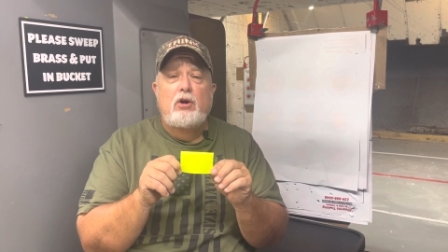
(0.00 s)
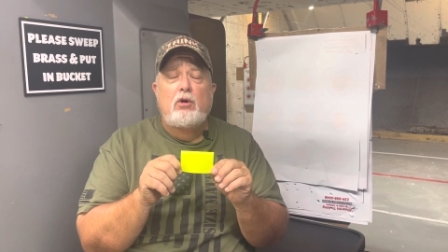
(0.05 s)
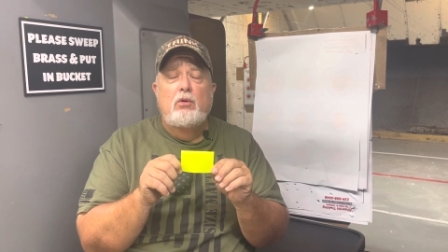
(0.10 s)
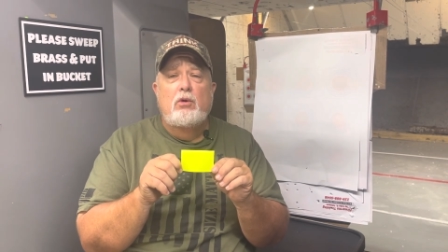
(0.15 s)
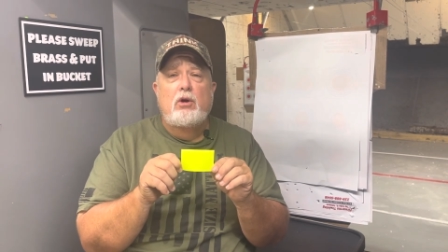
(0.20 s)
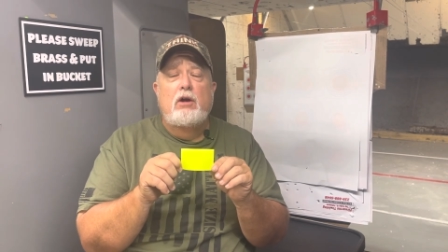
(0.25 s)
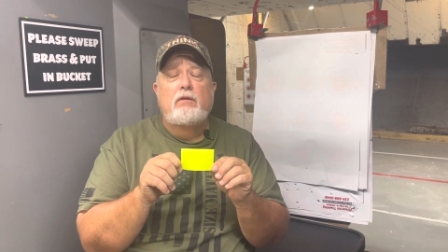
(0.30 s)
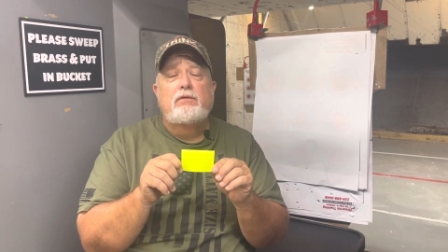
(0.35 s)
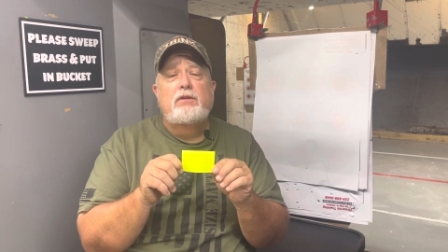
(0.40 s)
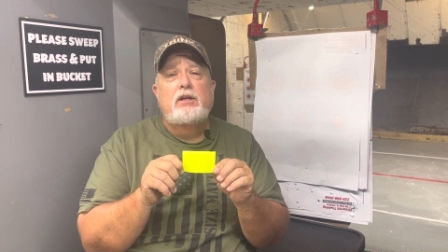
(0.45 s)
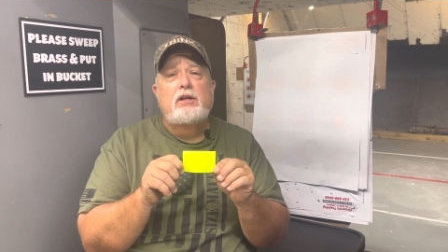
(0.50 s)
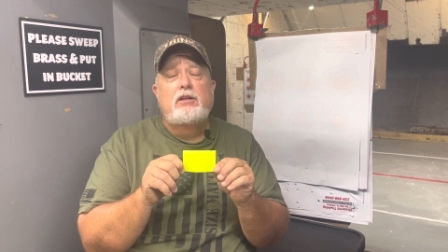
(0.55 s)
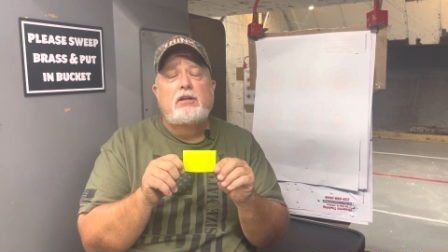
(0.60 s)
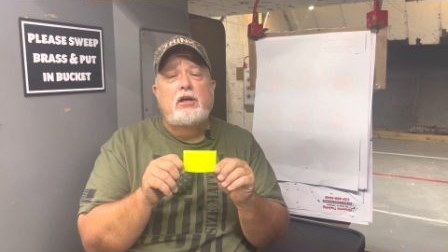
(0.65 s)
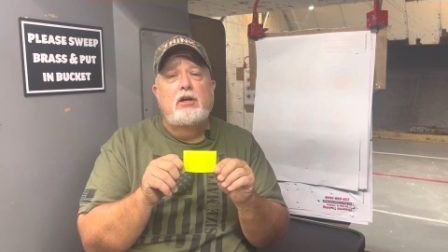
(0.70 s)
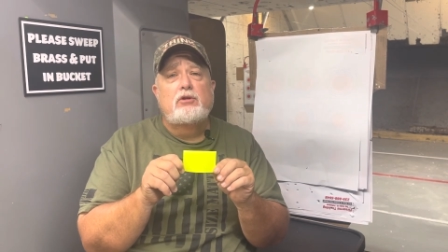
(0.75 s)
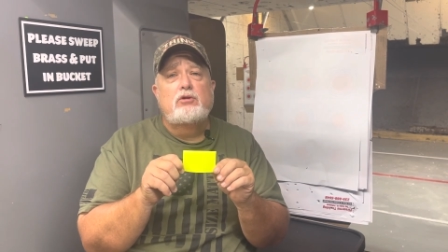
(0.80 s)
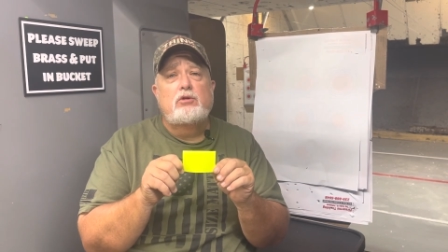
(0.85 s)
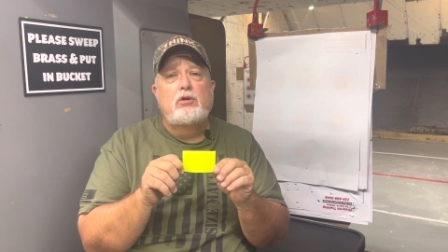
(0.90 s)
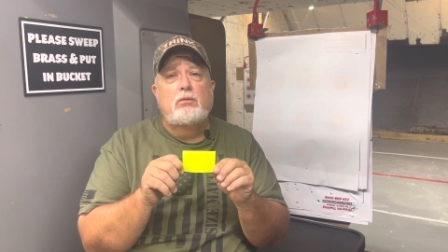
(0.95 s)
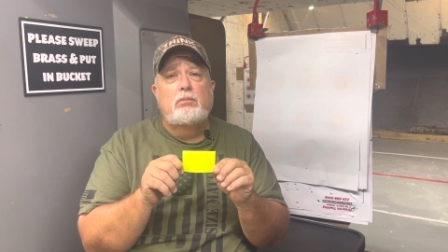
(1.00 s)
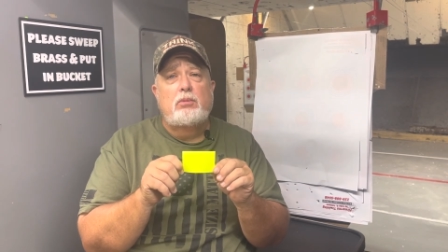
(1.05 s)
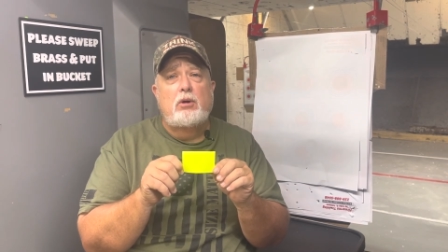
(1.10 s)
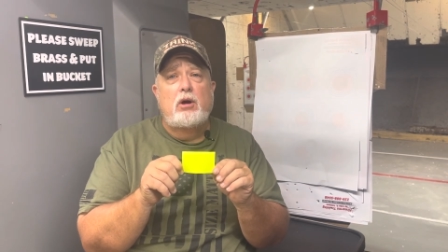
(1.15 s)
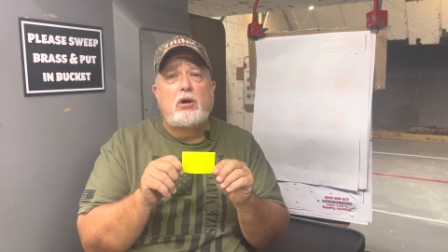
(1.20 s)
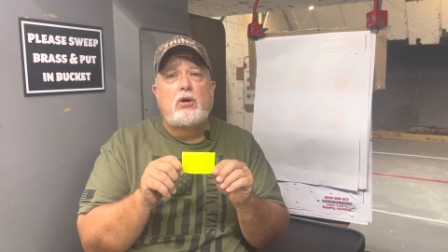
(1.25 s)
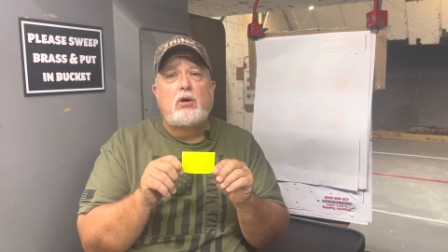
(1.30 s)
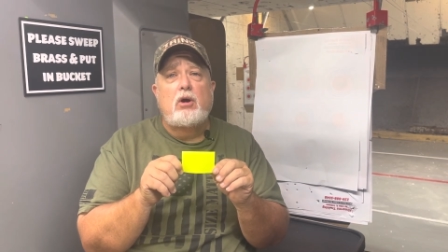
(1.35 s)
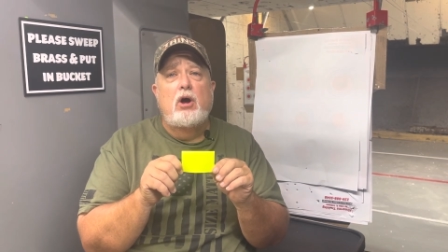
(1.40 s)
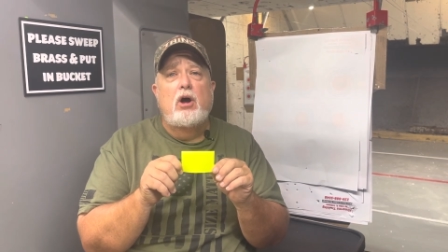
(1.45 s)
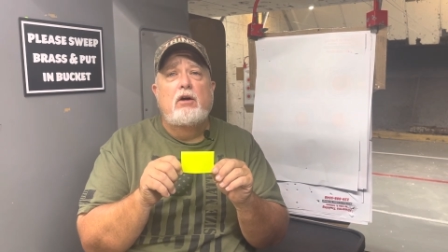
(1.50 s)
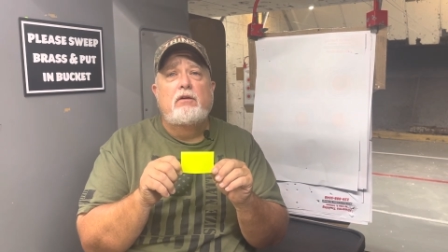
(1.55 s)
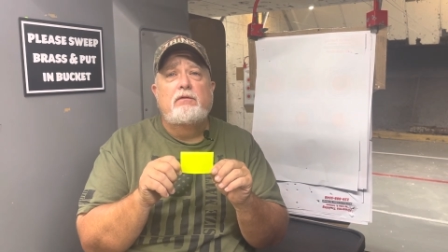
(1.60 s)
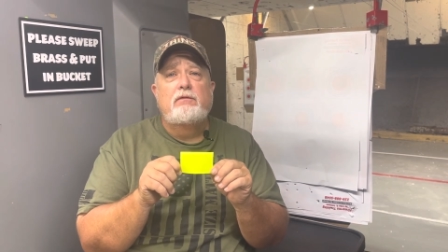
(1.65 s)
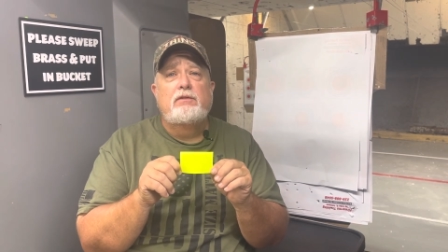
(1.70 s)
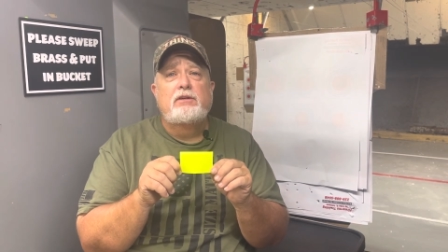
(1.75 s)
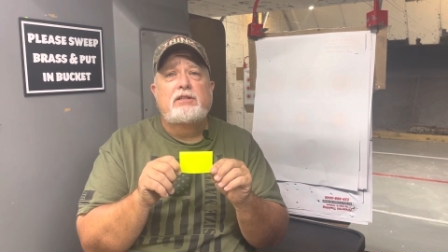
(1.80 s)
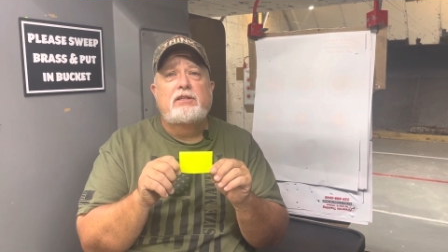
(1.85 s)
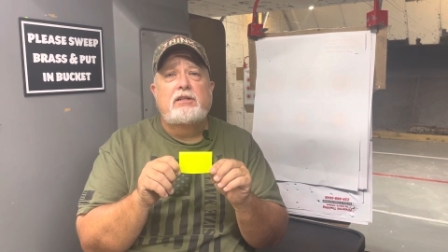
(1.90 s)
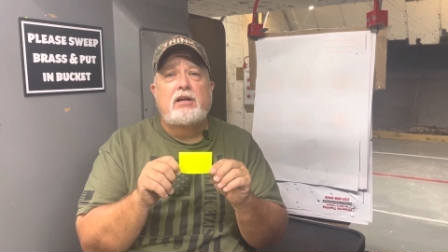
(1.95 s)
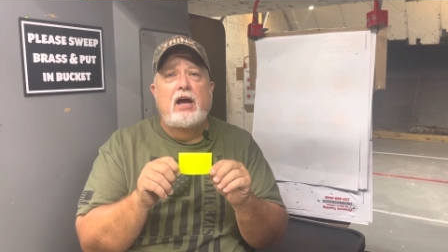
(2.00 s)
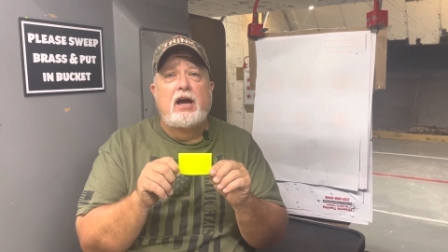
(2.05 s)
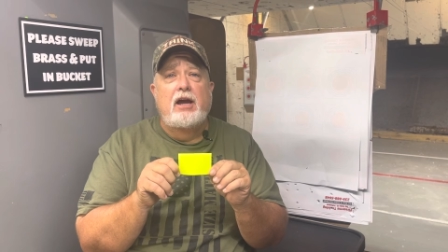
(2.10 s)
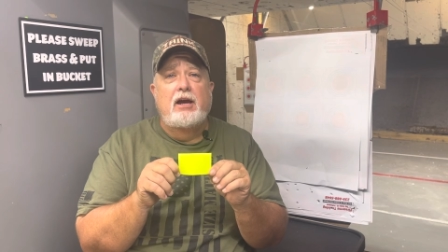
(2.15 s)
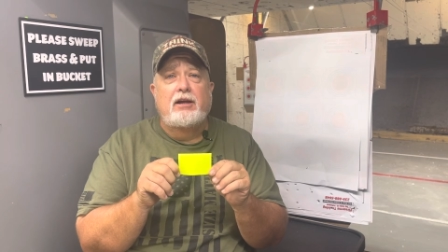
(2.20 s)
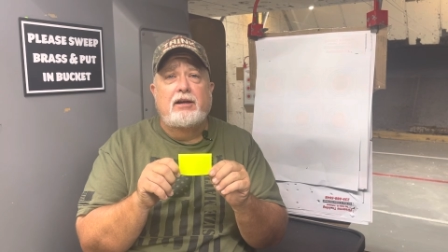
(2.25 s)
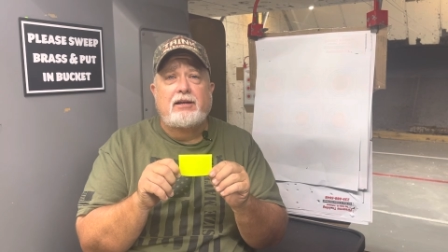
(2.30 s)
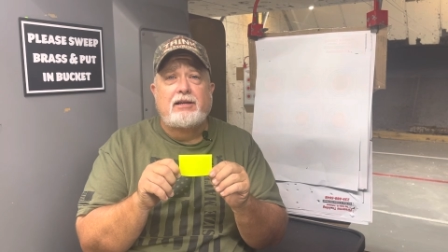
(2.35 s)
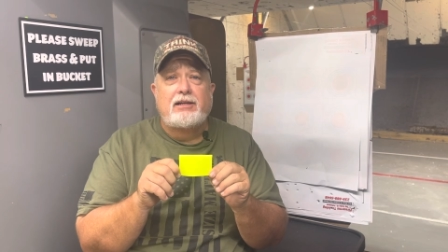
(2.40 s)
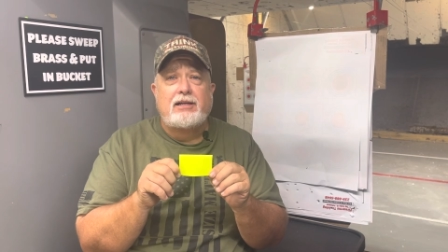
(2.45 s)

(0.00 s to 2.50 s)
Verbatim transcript: We're off the industrial park off the sky.